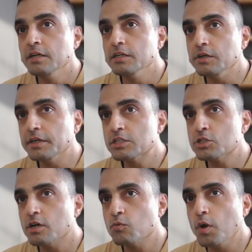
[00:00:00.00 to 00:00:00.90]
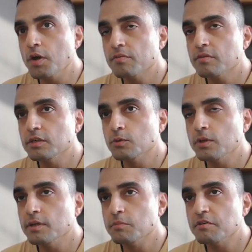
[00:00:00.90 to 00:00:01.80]
You can start with the
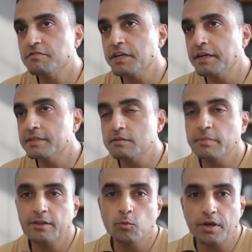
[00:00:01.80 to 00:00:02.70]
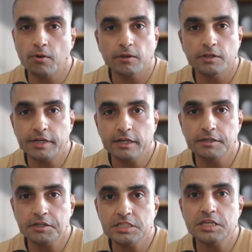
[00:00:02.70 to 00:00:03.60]
total number of tickets. And by the way, all the data
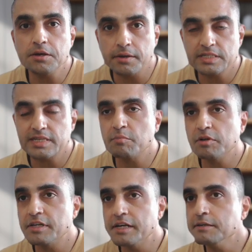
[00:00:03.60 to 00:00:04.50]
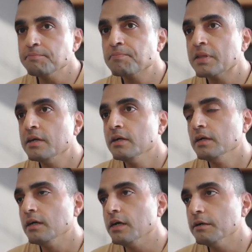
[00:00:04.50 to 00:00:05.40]
that you see here is sample data.
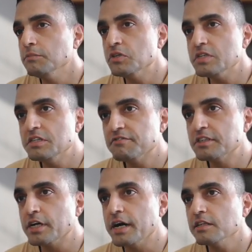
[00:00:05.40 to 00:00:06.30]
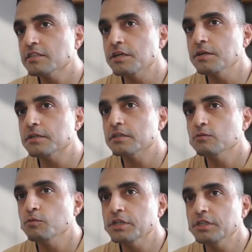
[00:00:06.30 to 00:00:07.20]
You see different tiles here
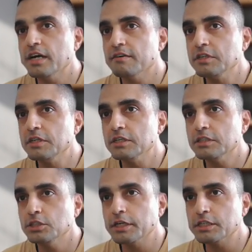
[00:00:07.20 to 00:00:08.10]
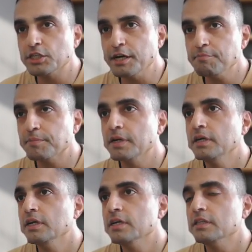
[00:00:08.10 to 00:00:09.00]
where you have the ticket type,
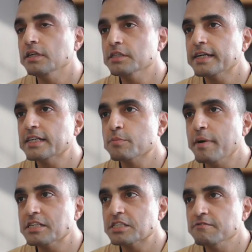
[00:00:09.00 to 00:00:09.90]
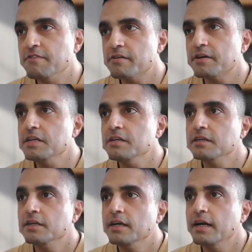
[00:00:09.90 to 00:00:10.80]
the tickets by severity,
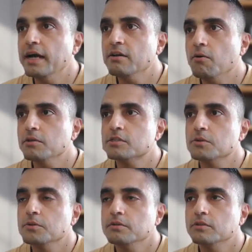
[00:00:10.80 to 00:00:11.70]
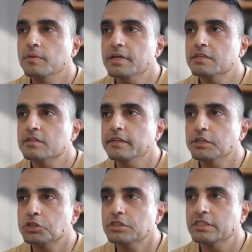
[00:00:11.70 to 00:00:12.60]
and also the
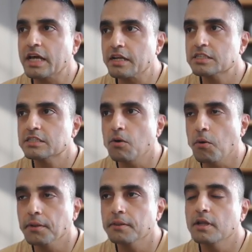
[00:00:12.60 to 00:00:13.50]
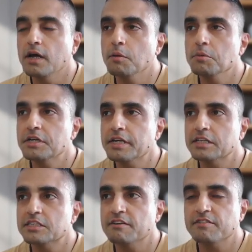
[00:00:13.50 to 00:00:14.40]
reconciliation status on how many
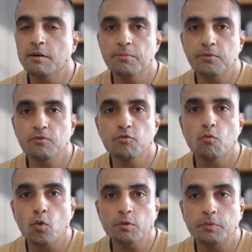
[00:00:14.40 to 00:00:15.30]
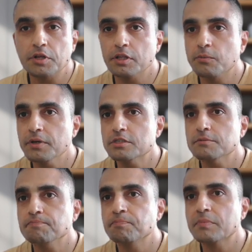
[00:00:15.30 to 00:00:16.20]
tickets have come through for what particular
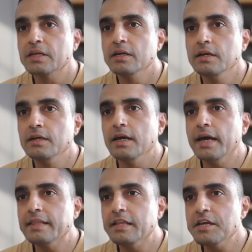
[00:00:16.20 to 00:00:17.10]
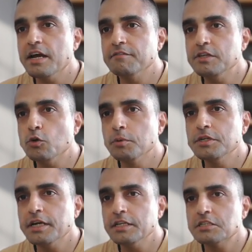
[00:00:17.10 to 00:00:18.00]
reason. And then you have the open
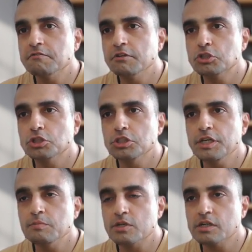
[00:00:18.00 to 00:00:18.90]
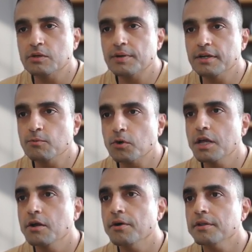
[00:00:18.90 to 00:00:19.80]
tickets in which the teams are currently
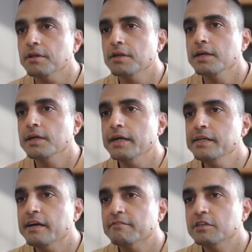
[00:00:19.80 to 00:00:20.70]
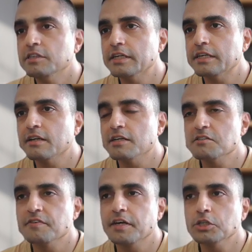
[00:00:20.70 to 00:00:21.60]
working on. And you have the ticket
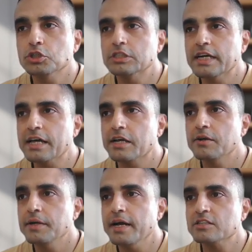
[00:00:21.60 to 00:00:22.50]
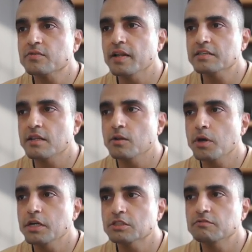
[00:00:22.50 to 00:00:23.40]
classification category as well as the
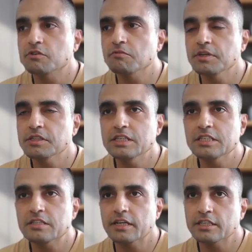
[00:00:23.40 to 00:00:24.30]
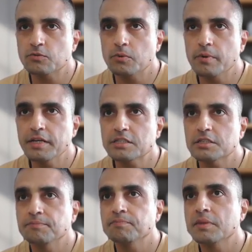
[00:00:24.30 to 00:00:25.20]
location from where these tickets were
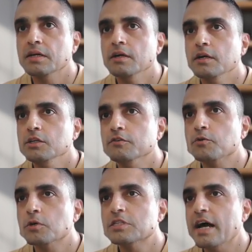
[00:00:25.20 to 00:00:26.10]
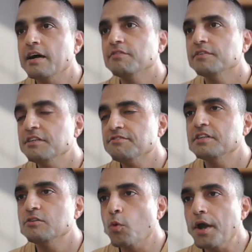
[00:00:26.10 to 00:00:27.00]
raised. You, of course, have
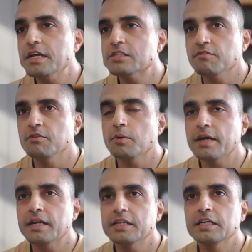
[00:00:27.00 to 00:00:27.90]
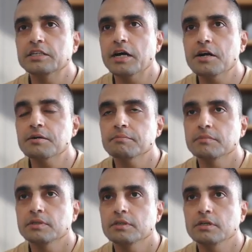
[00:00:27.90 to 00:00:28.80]
different ways of looking at the entire
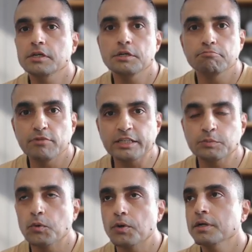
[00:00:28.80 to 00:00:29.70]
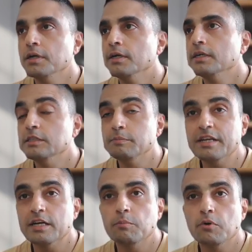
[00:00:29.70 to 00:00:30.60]
dashboard
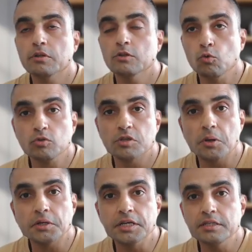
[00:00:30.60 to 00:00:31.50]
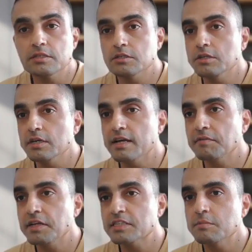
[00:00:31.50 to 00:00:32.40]
depending upon who's logged in. So you can have
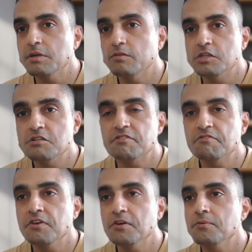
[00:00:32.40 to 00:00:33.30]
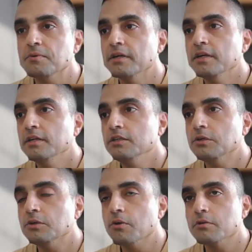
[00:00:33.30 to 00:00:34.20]
an SME with a different view. You
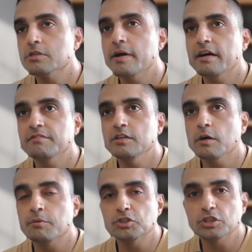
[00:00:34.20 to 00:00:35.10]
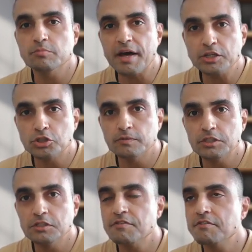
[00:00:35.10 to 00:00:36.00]
could also have the operations manager with
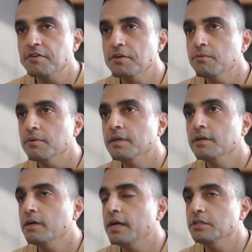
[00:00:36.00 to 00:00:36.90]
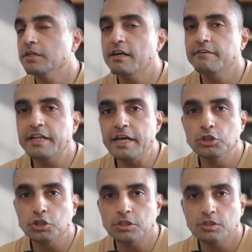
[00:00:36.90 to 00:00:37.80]
a different view, and you can have an
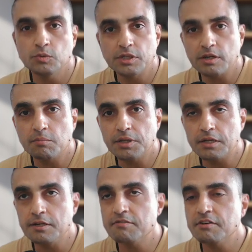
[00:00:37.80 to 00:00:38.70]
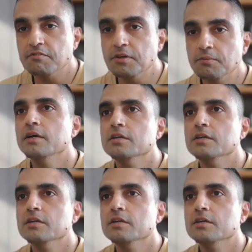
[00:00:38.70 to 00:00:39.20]
agent with a completely different view.